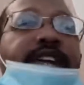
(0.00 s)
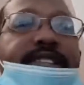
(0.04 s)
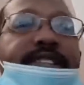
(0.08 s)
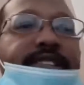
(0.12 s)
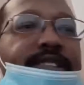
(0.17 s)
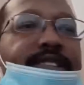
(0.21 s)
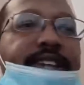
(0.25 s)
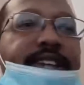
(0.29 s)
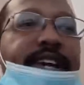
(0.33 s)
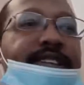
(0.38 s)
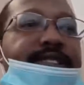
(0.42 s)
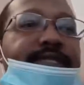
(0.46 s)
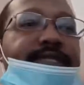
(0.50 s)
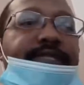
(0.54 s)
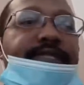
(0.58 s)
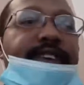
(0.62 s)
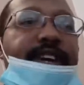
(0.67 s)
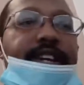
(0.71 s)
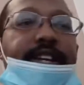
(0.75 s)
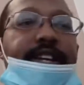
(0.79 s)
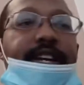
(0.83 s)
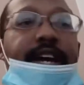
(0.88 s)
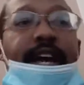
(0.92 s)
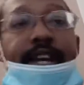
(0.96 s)
the taste of
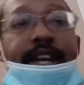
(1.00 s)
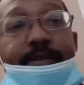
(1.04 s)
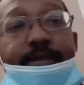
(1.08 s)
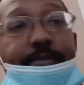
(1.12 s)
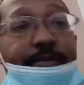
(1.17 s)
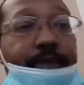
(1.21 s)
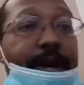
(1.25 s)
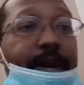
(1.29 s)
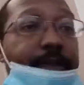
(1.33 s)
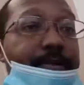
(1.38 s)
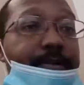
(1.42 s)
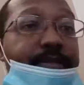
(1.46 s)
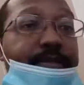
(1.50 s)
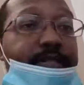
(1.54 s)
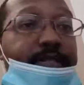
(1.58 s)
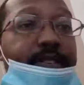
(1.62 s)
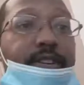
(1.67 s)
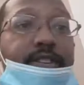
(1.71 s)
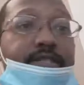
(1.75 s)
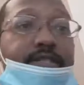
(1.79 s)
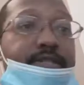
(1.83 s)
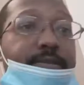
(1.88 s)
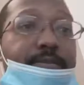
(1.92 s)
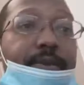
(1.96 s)
honey. Maybe
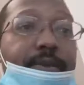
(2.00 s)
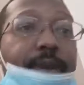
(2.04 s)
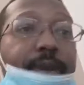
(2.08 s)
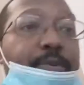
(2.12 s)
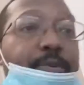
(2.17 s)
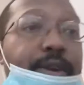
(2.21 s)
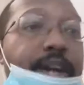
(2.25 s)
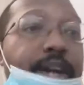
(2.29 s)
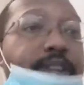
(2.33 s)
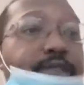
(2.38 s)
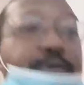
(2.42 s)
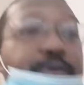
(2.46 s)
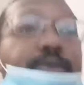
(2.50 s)
there's some people that do